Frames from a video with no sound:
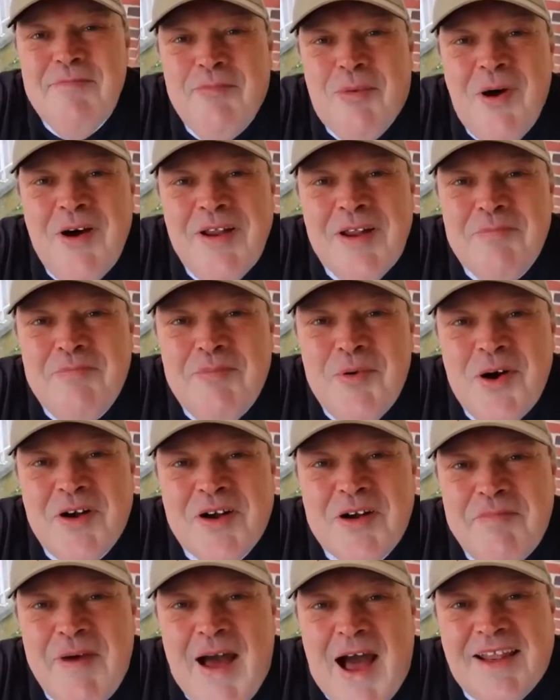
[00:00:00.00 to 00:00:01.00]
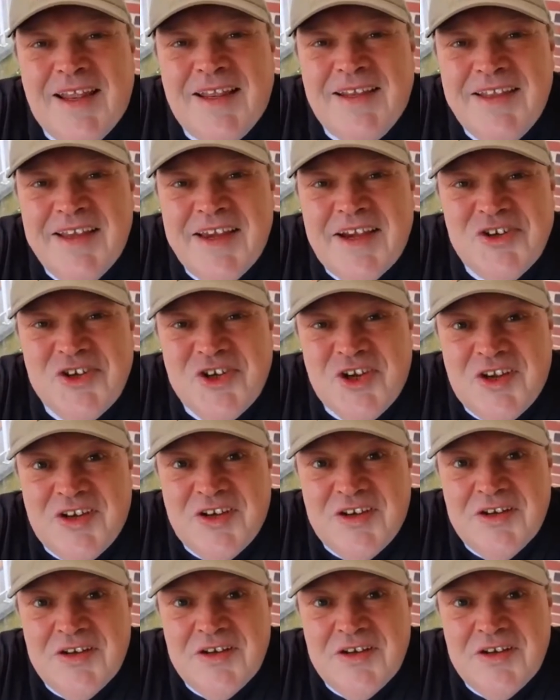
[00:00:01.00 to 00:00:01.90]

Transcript: bought a book about addiction.